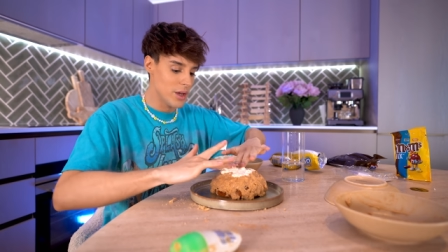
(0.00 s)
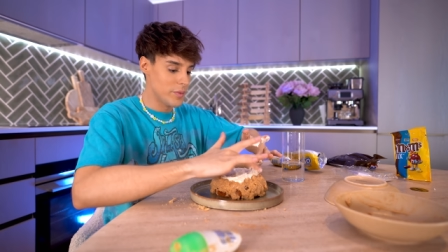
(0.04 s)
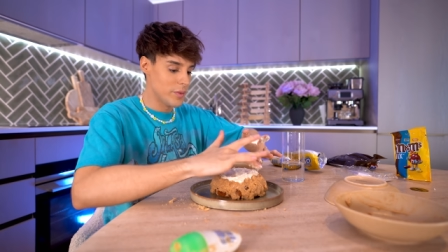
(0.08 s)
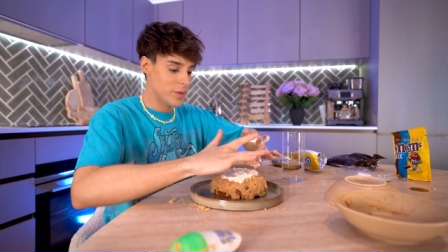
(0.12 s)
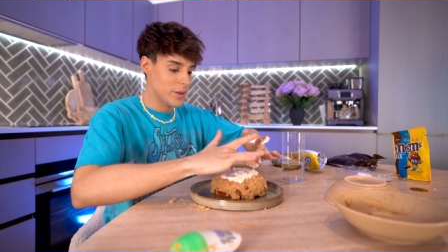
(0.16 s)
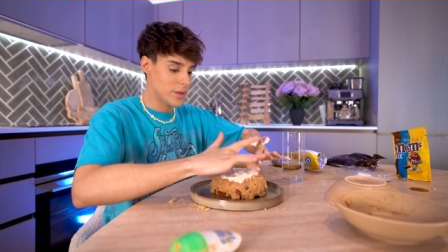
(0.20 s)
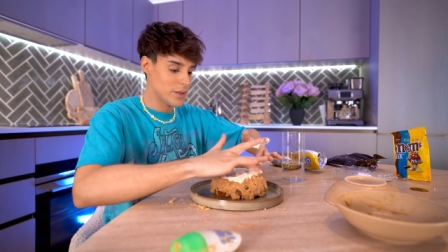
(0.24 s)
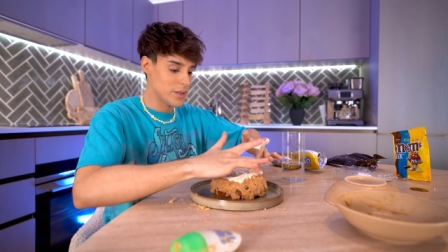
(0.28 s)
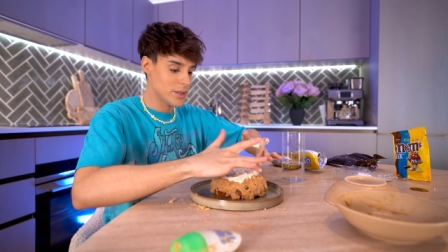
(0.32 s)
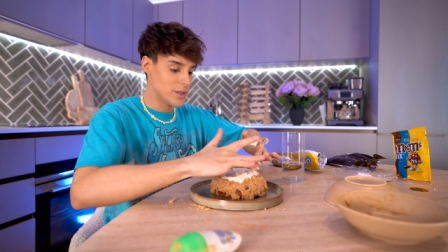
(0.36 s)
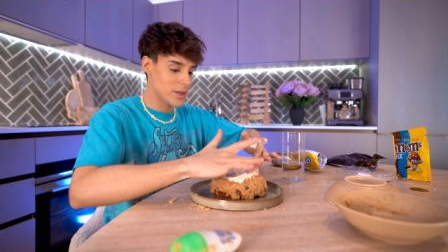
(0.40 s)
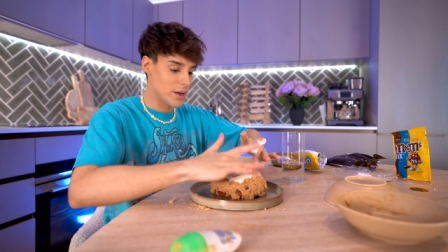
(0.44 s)

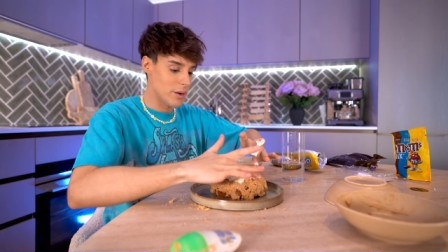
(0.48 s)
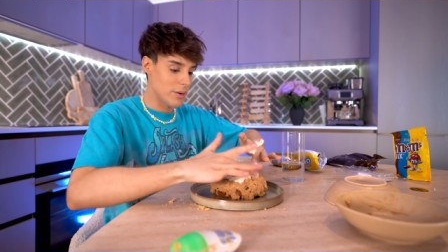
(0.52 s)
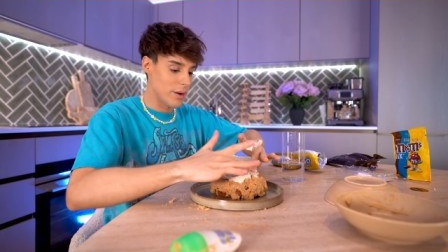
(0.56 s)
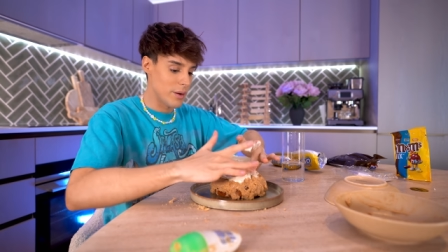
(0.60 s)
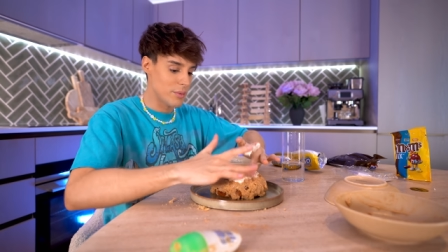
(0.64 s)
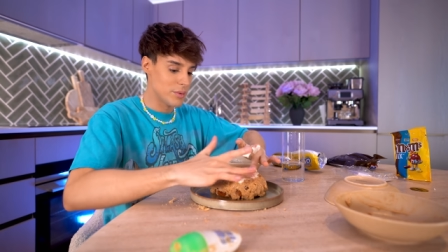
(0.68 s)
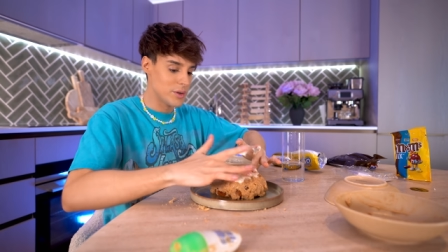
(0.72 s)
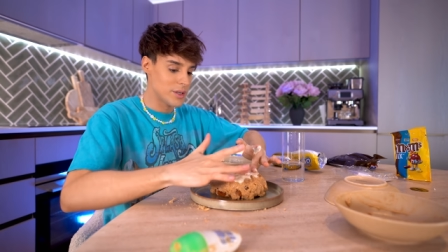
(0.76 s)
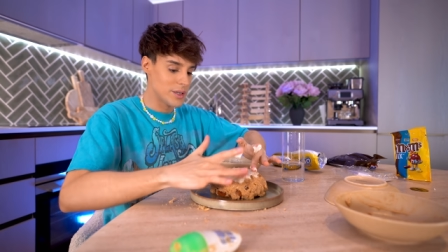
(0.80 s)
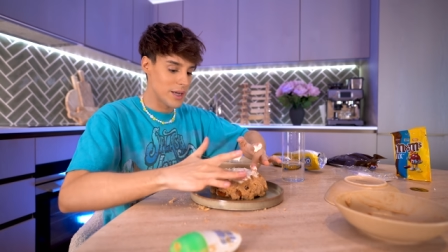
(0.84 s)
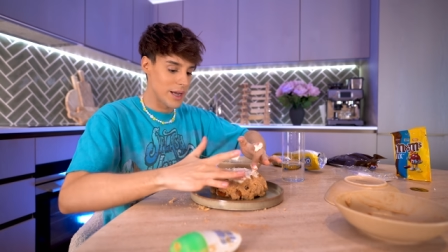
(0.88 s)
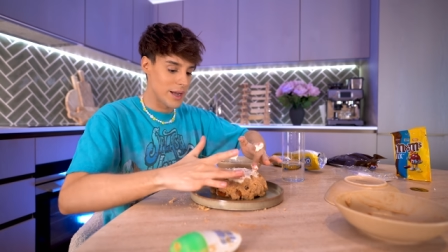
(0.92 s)
This is how I
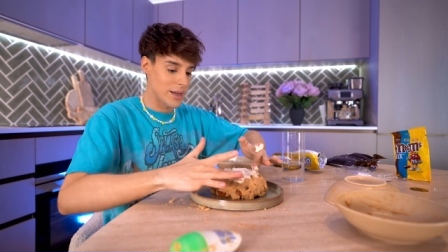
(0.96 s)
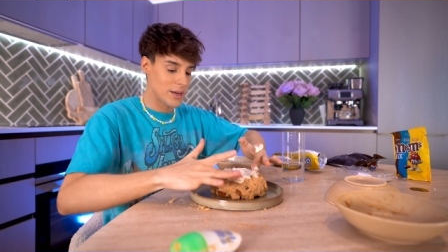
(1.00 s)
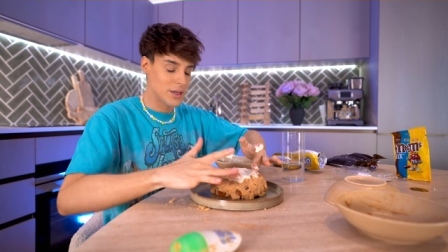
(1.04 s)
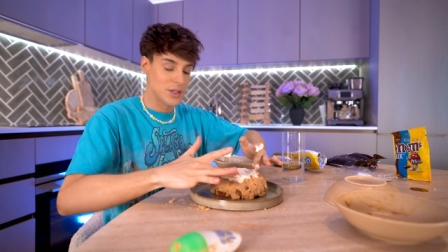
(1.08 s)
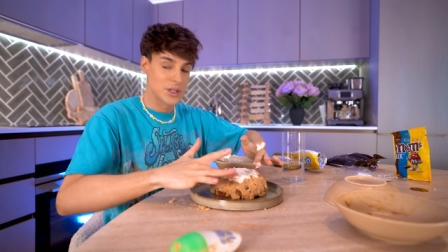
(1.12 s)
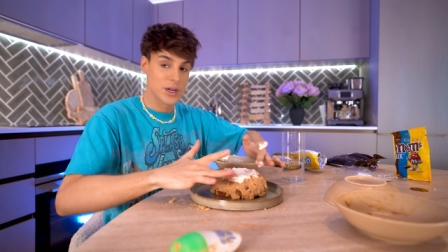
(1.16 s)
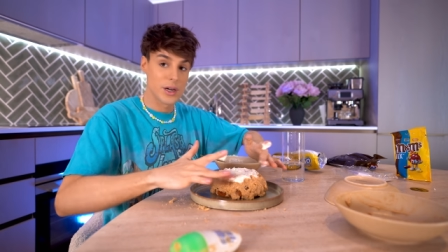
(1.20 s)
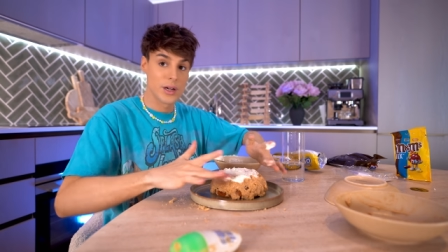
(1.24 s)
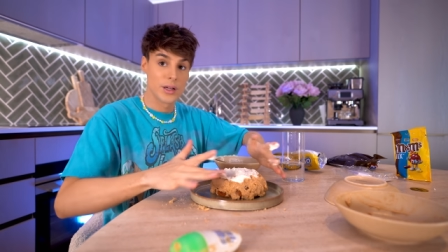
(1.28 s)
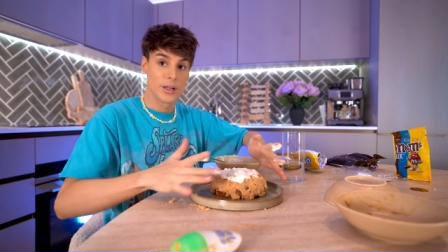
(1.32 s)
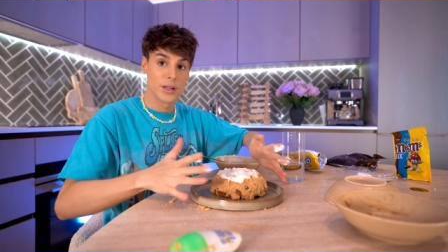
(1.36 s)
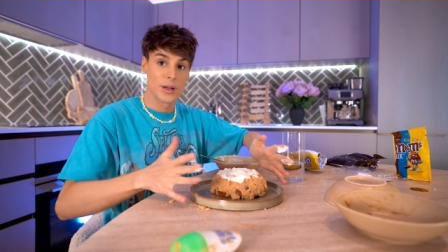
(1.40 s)
would die in
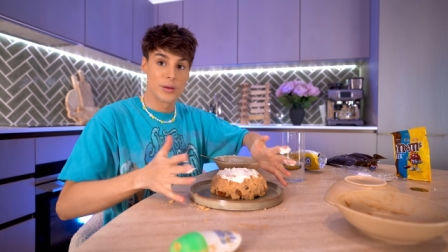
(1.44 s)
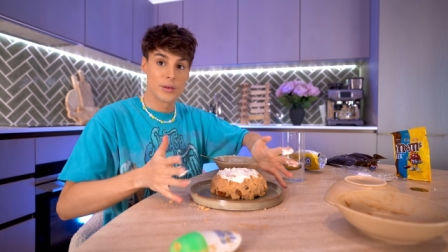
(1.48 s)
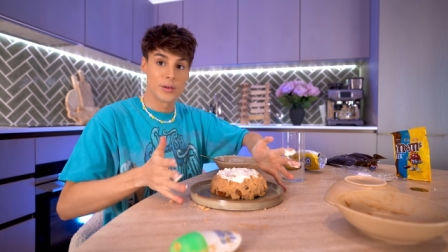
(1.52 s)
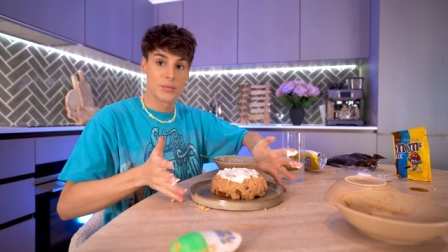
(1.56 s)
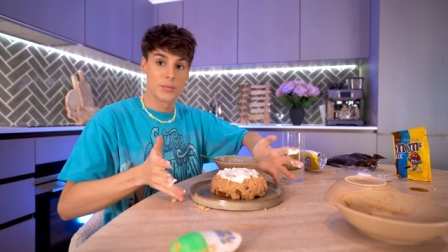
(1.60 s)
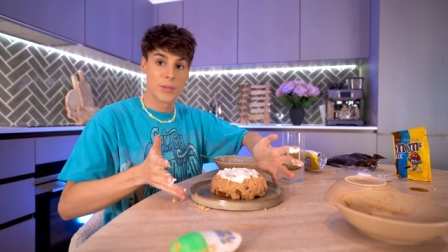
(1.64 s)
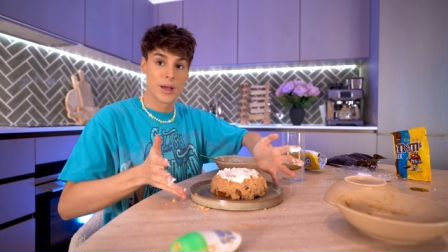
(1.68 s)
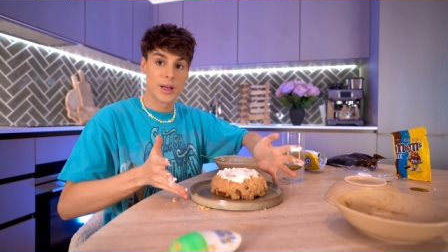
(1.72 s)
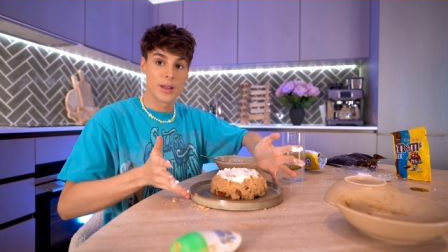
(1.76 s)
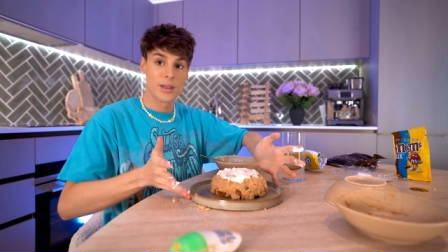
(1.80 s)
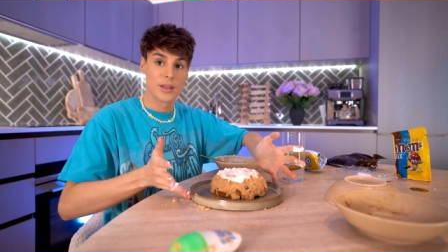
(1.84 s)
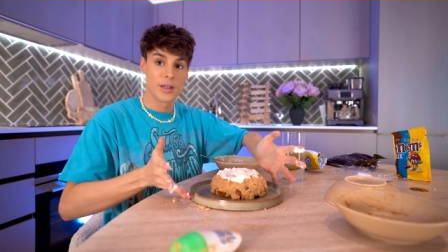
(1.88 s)
jail. I would
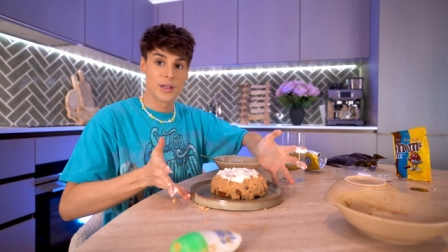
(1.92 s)
make